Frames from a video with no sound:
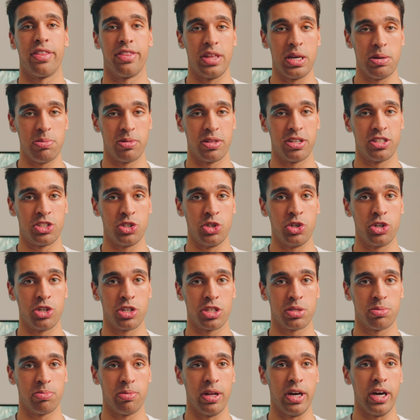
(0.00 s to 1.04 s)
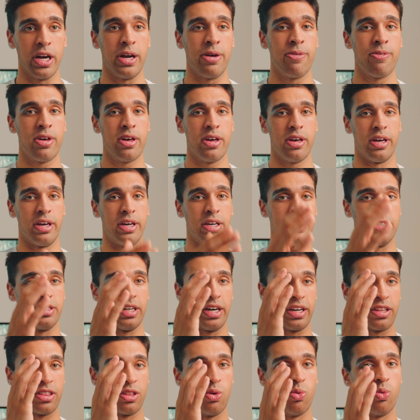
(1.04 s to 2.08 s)
theme of the Studio Display is
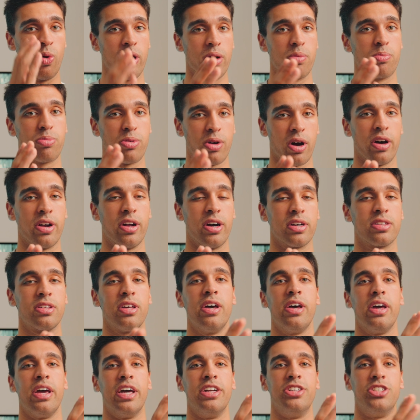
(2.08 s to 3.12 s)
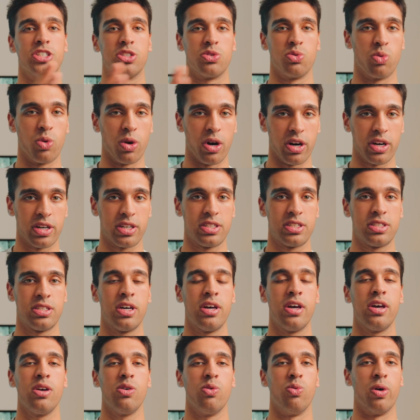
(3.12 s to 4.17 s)
like the one product, it just works.
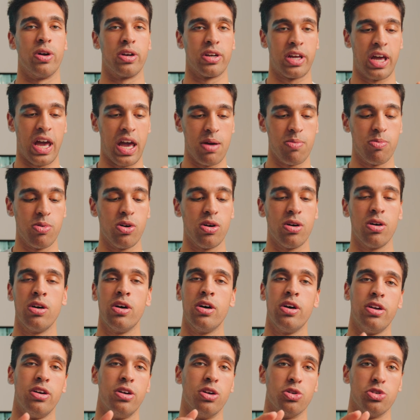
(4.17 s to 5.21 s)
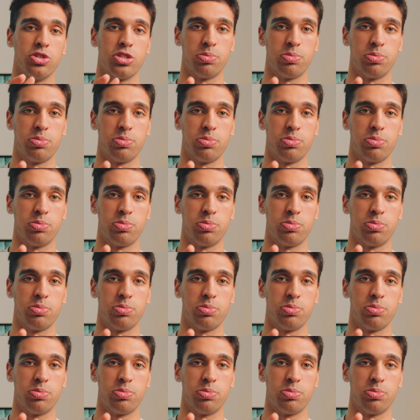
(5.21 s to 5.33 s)
One cable, no